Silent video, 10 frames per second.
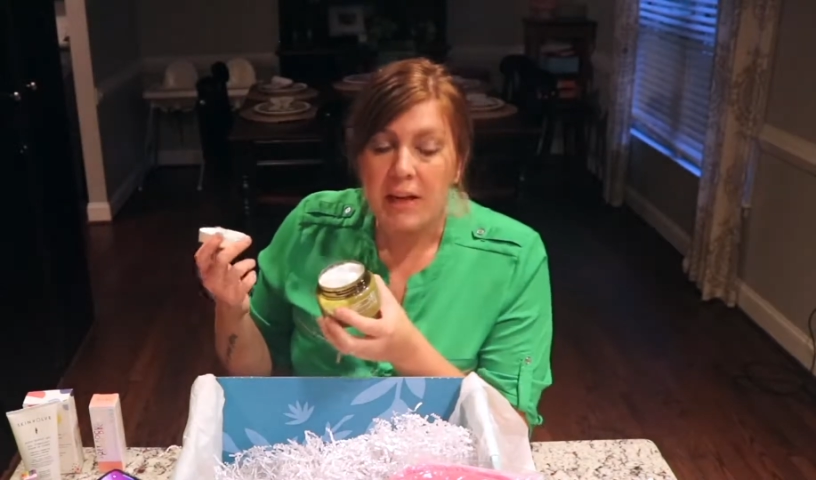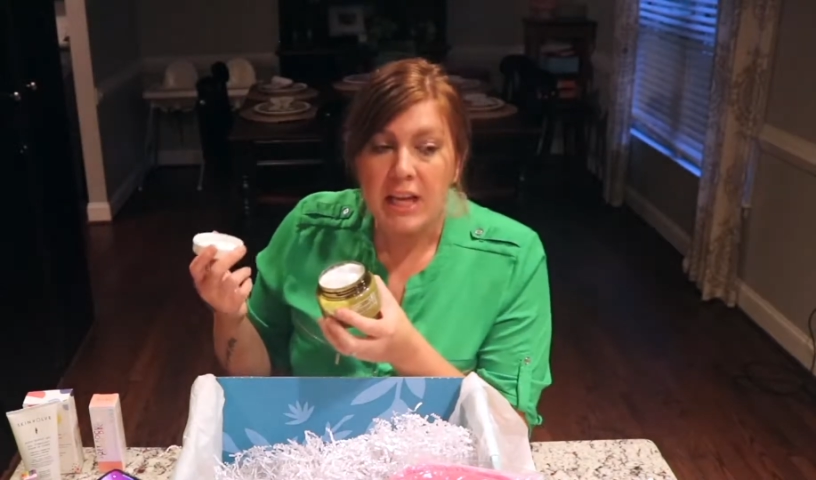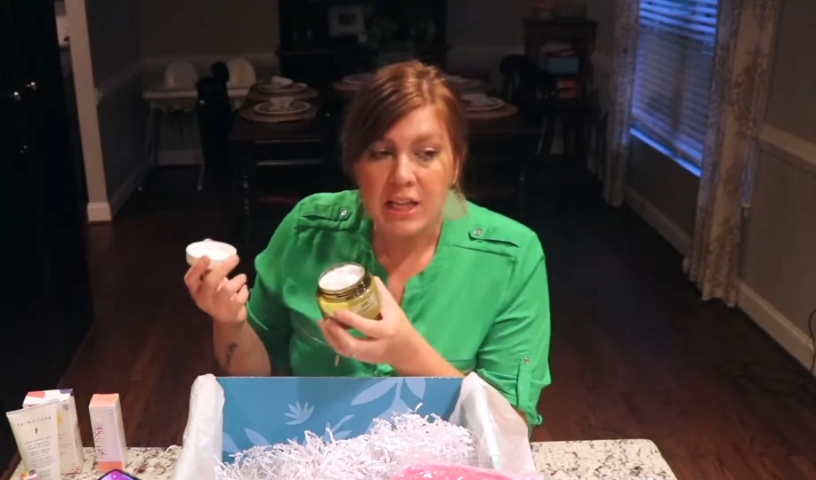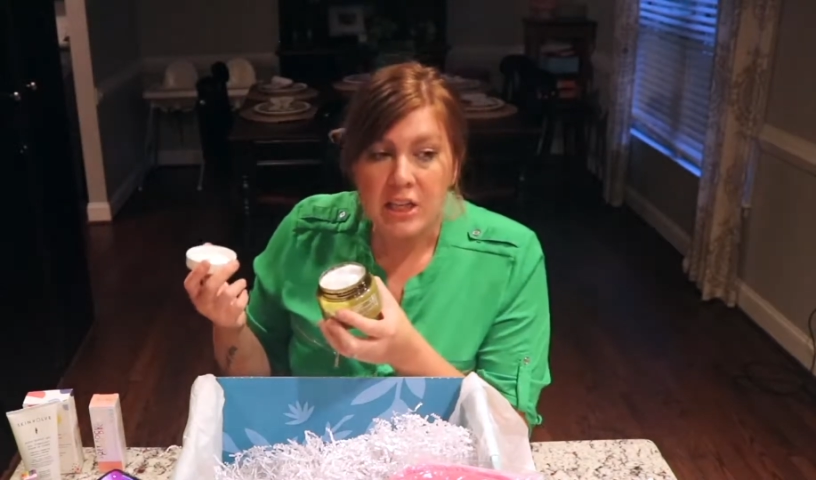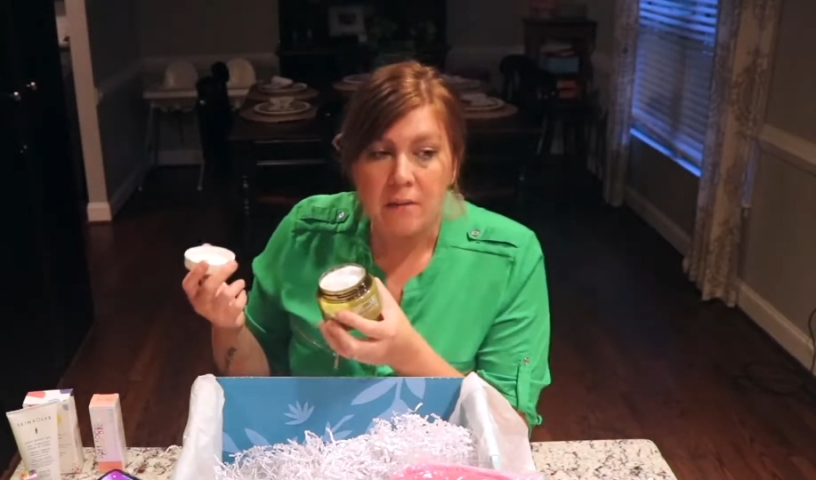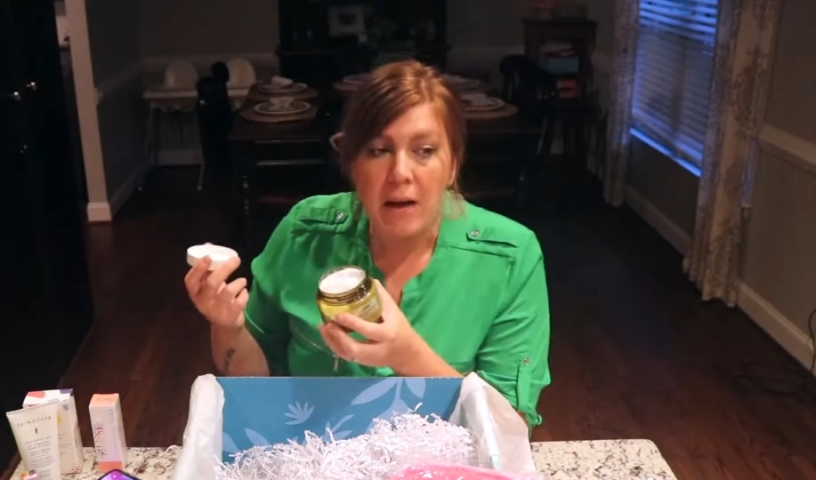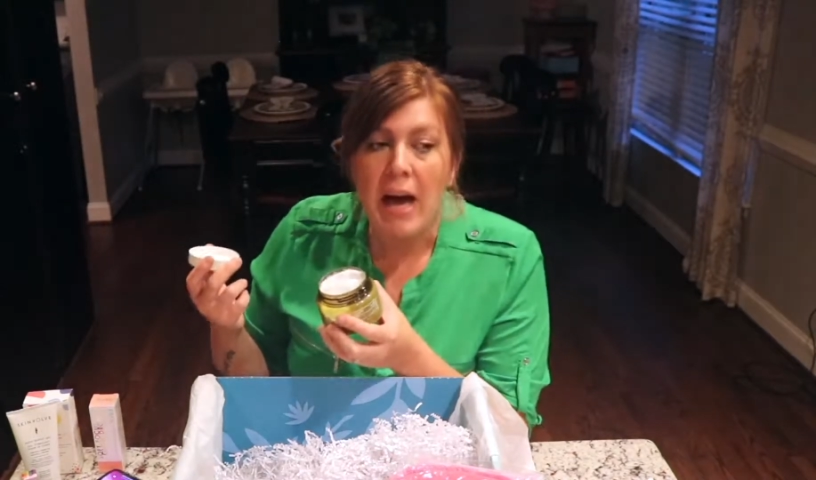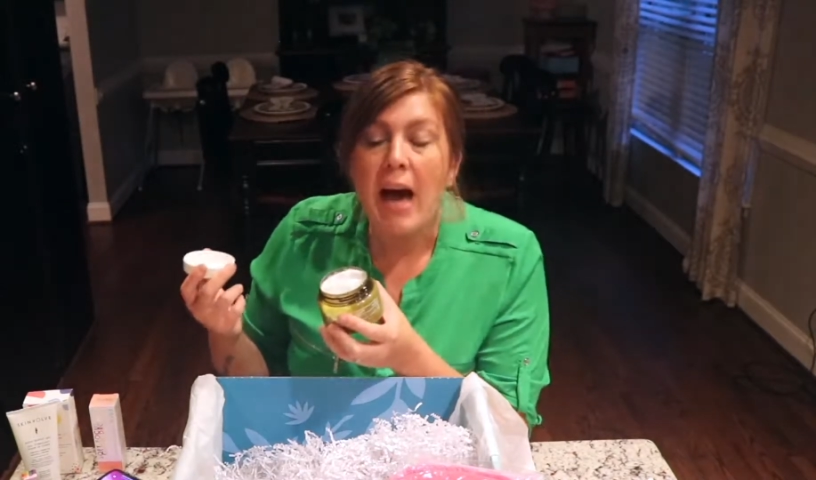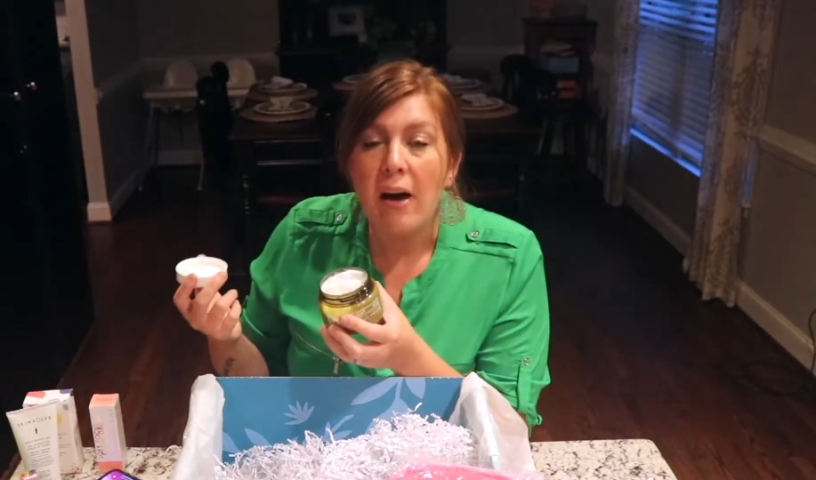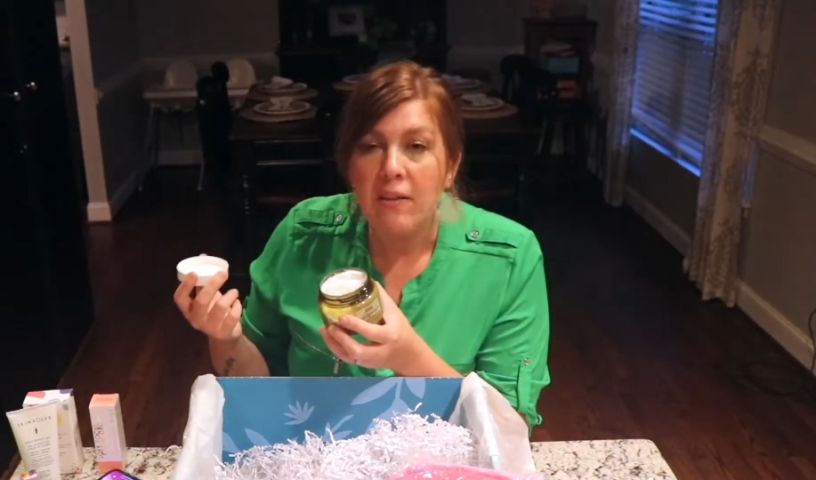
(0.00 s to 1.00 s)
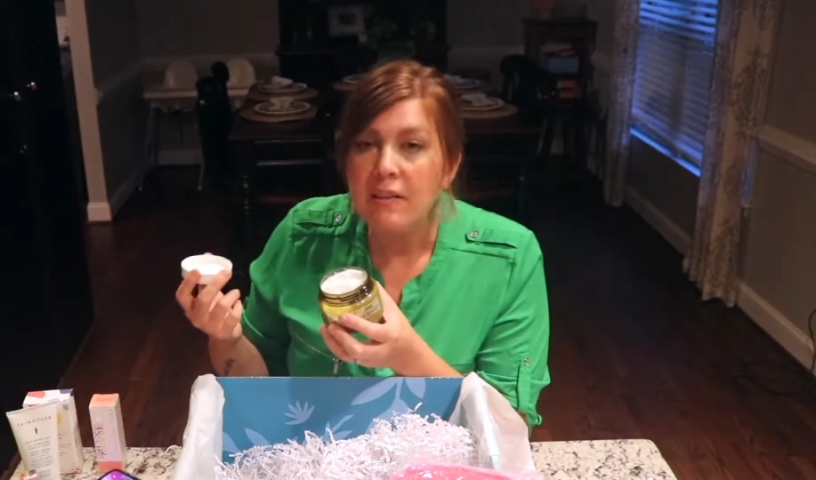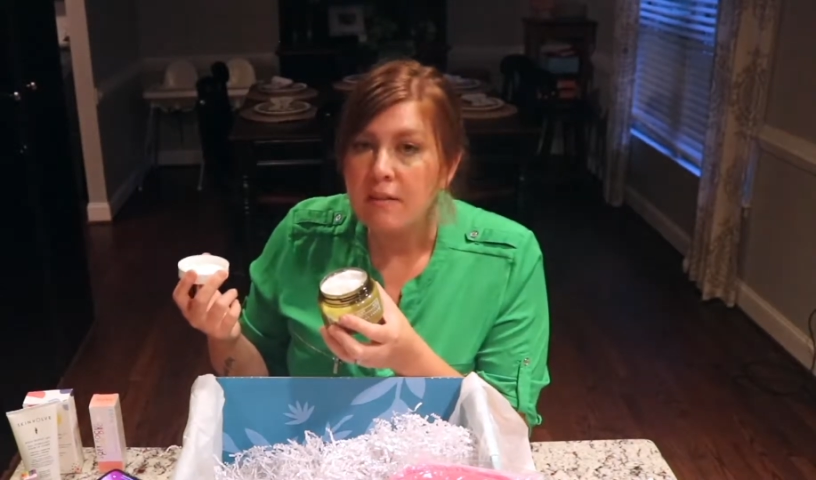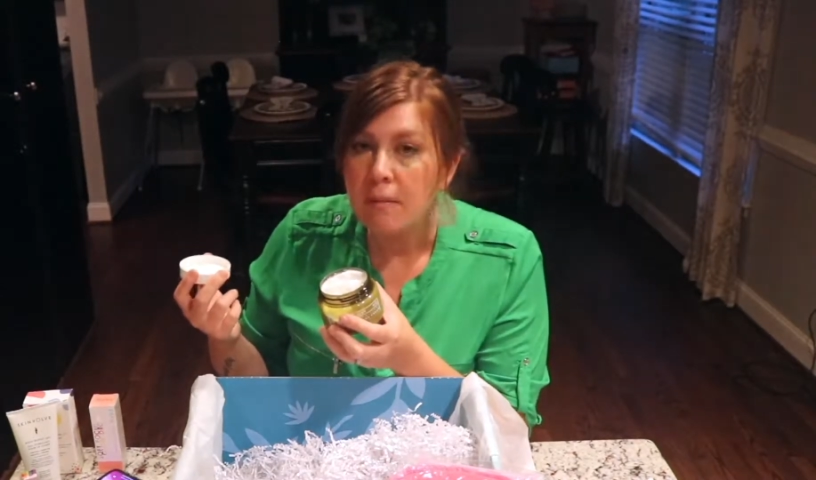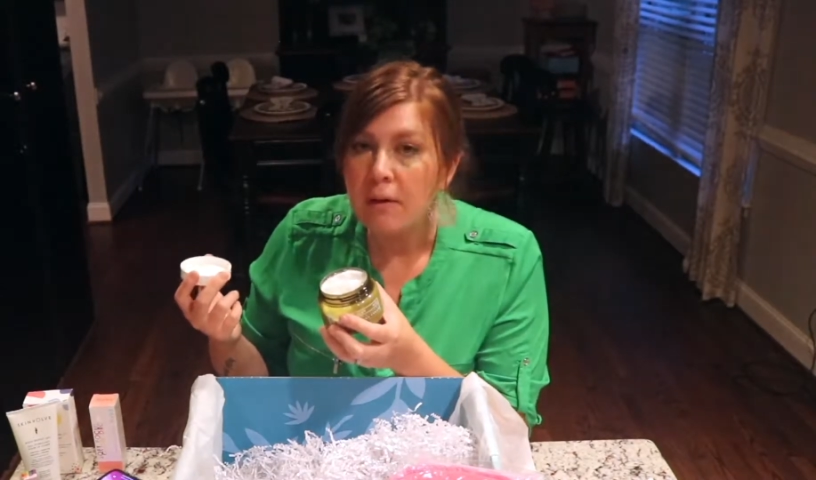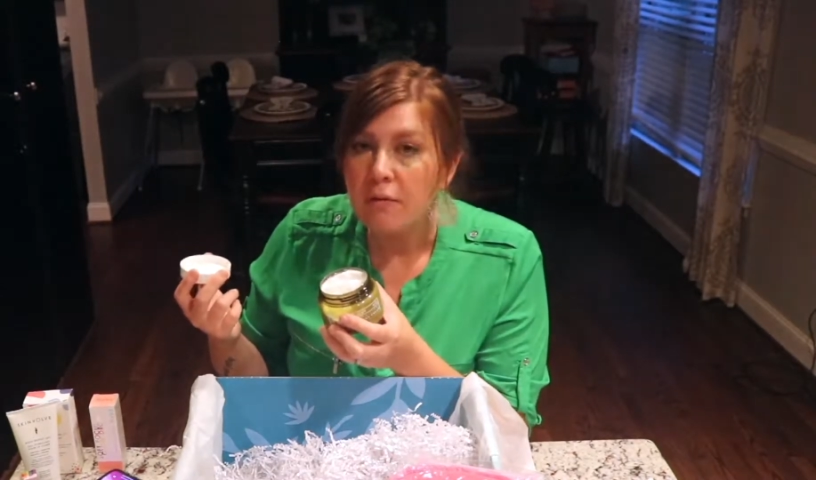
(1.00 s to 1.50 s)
kitchen, my house to smell